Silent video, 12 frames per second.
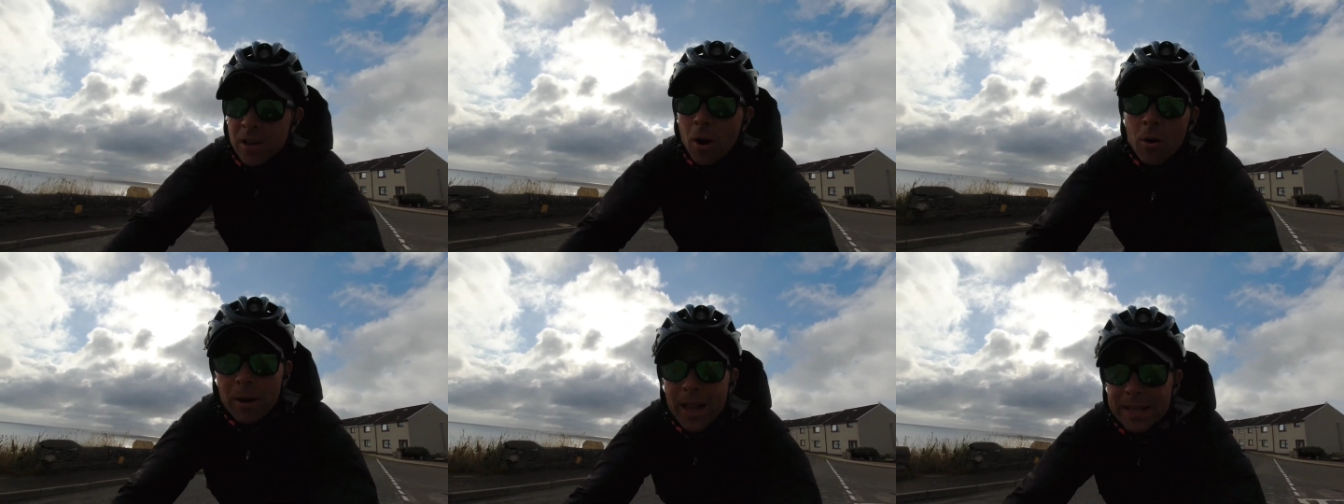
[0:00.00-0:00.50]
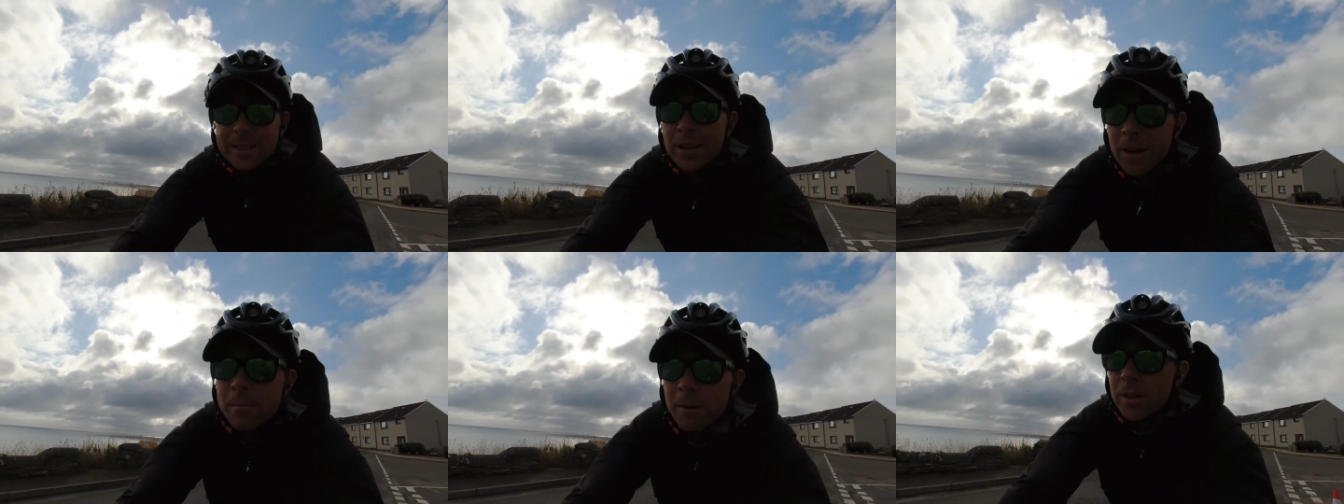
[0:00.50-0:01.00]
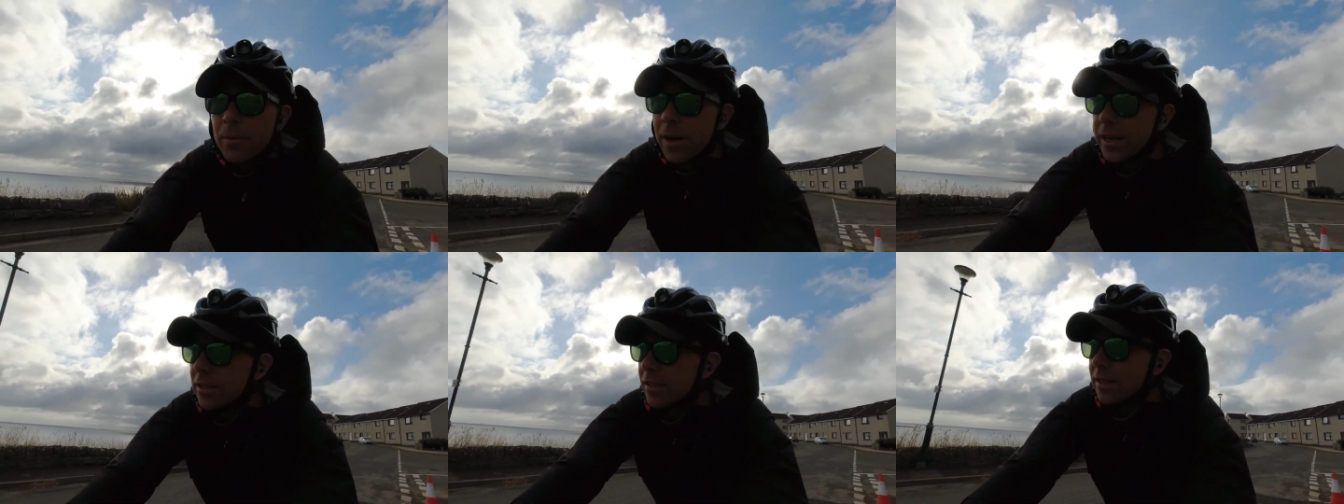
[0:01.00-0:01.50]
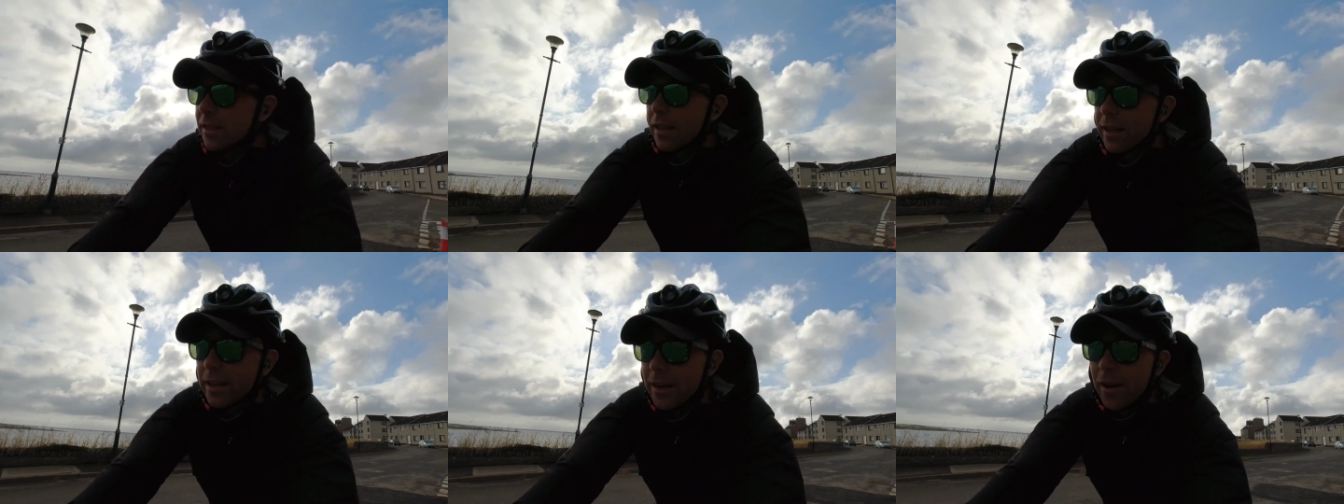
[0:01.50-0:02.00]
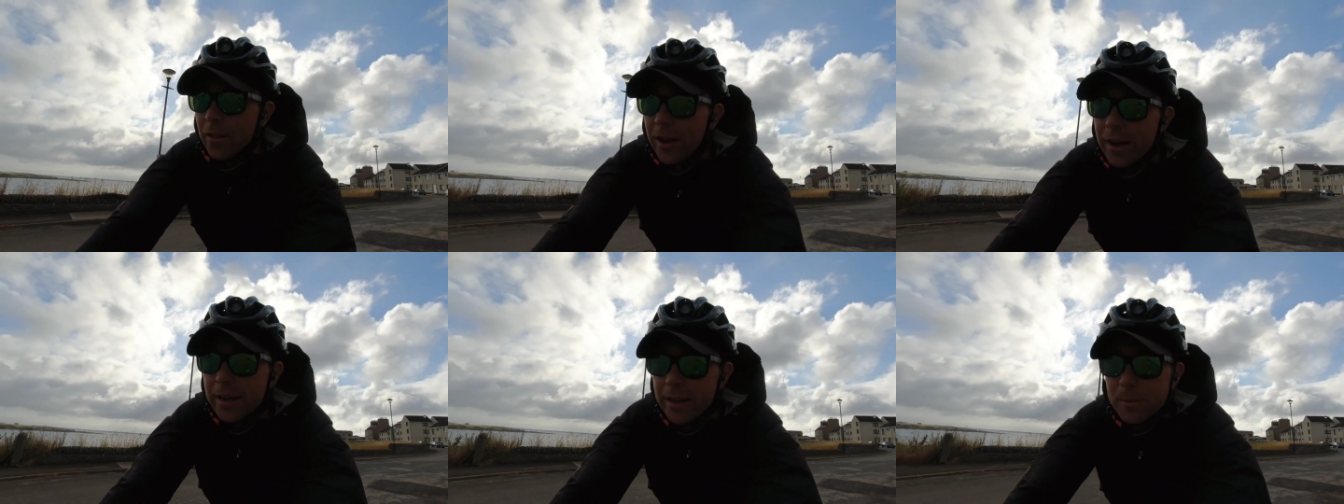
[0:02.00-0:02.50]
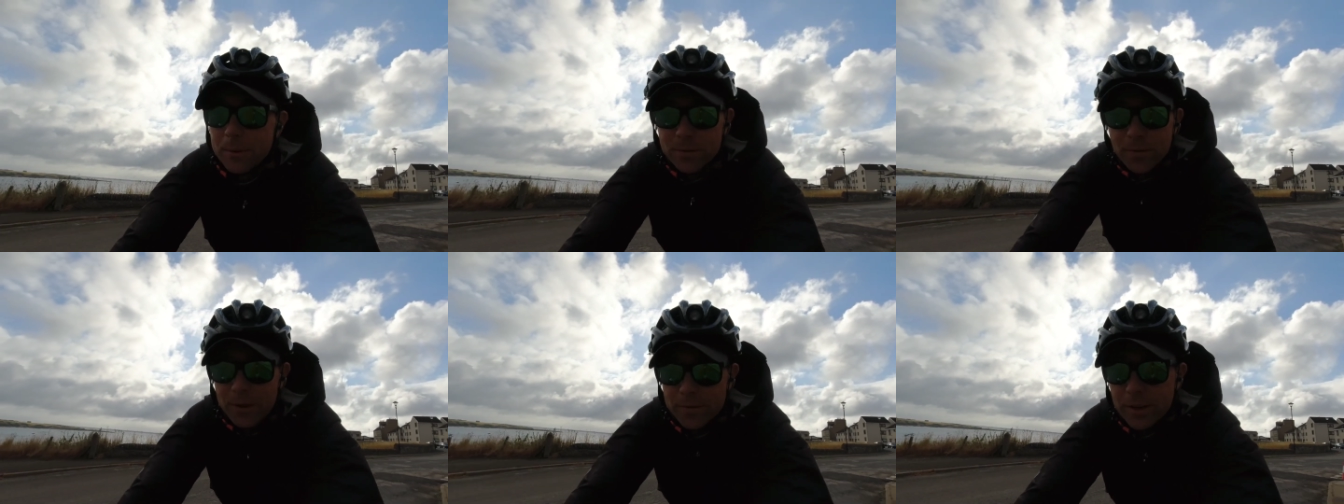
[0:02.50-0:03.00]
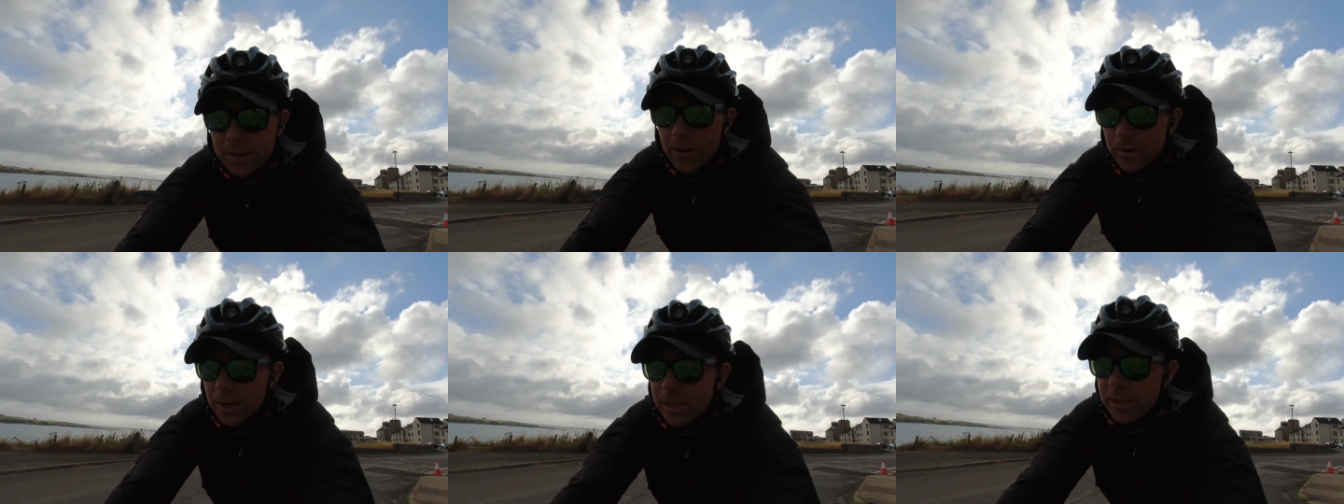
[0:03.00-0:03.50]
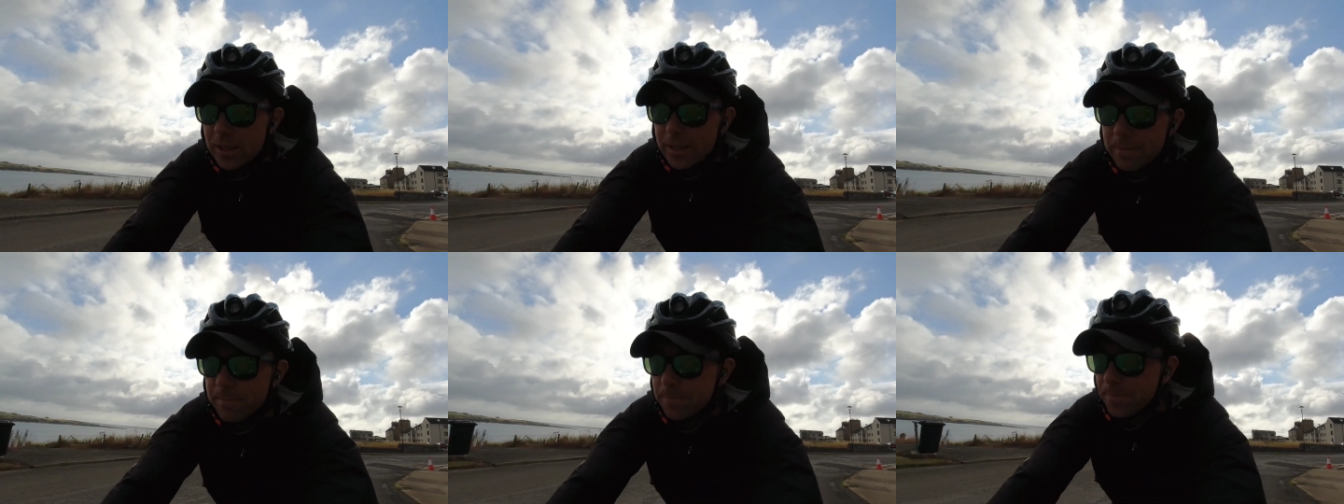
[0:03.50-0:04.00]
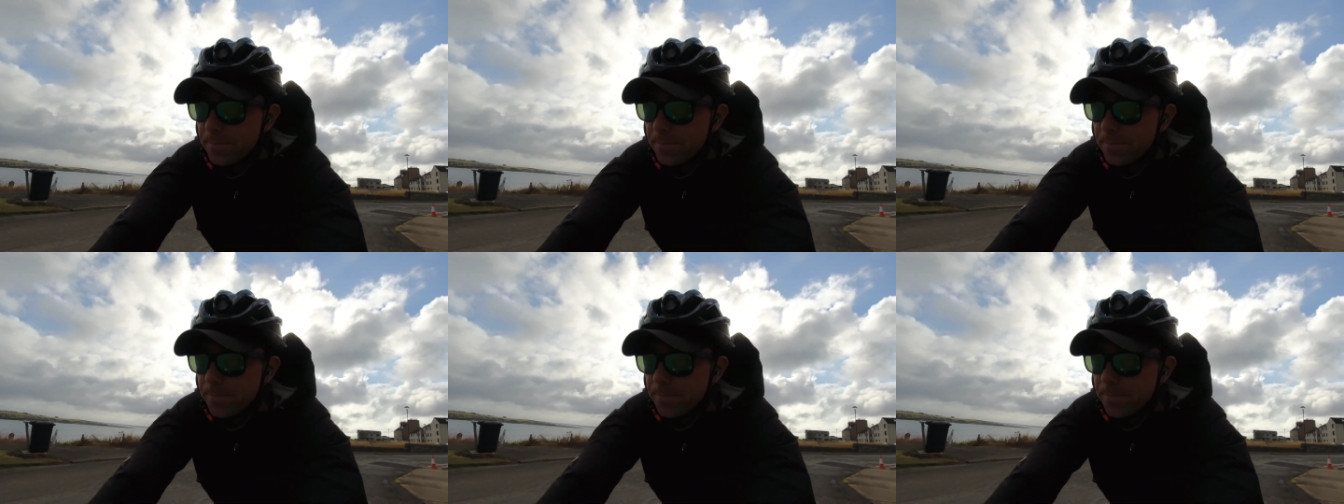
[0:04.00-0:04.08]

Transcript: cold last night, by the way, just so you know that. It was very, very cold actually.